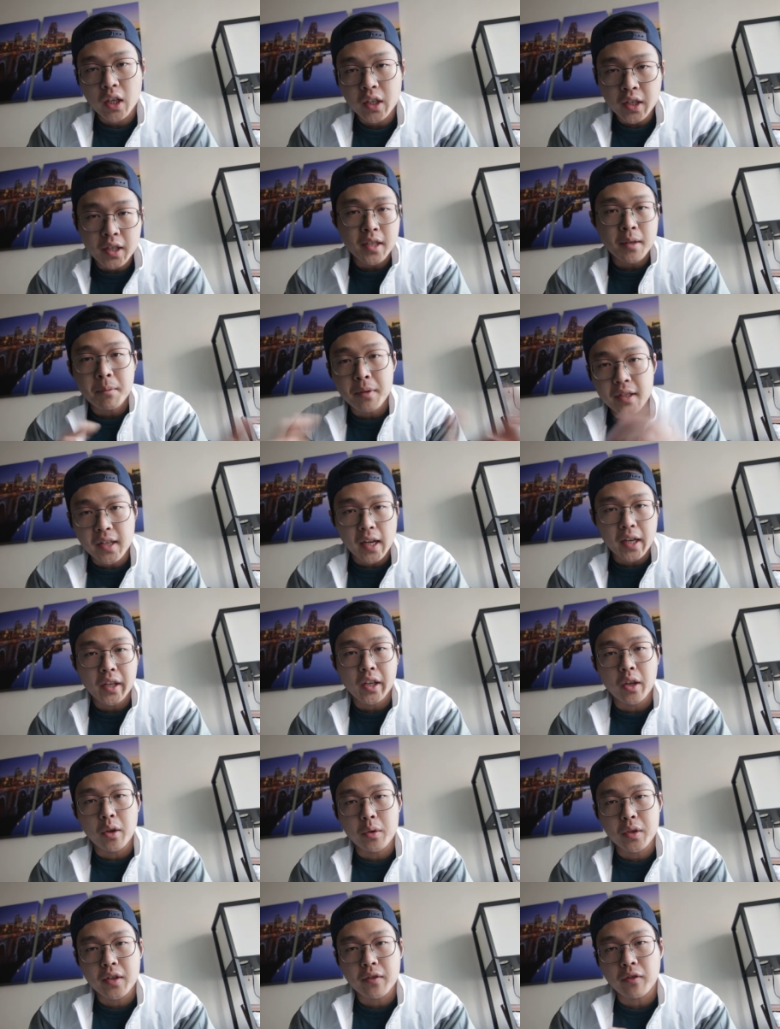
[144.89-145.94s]
I took some design
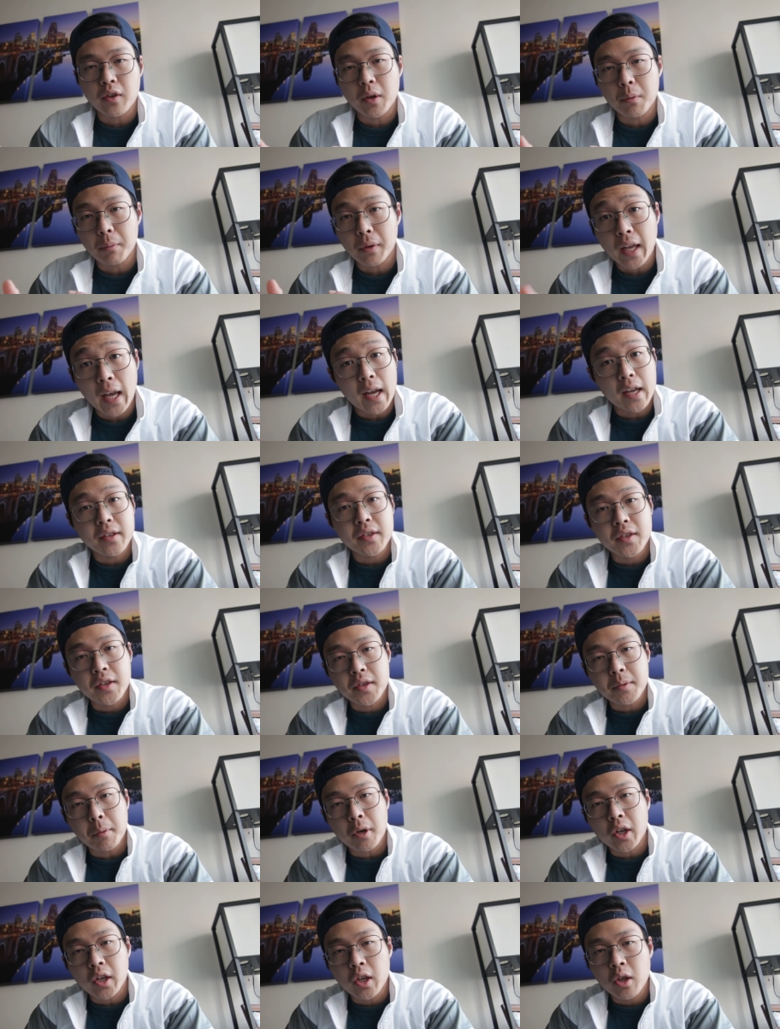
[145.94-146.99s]
cues from GAN's
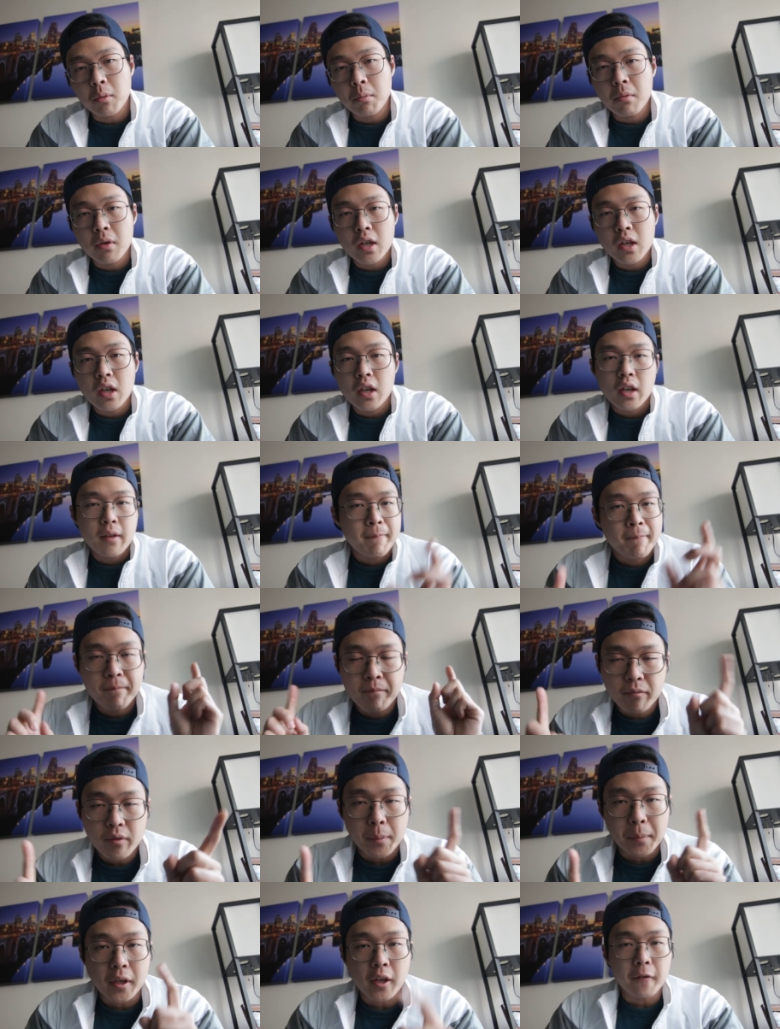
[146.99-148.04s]
Smart Cube.
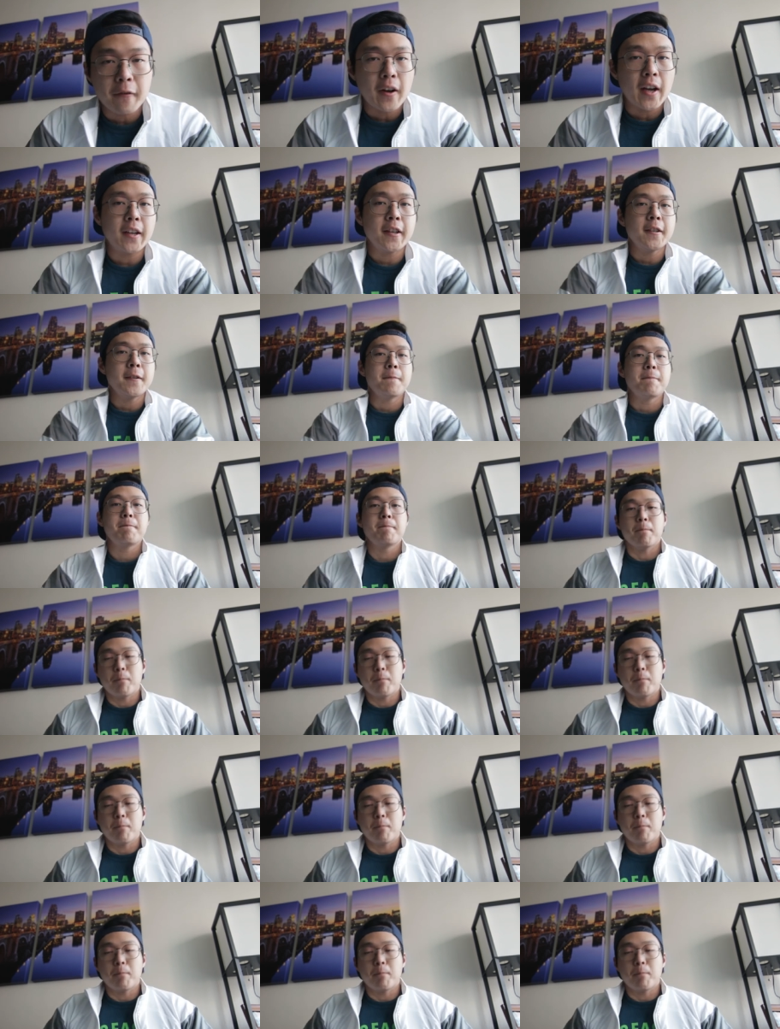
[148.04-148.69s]
Let me go find it.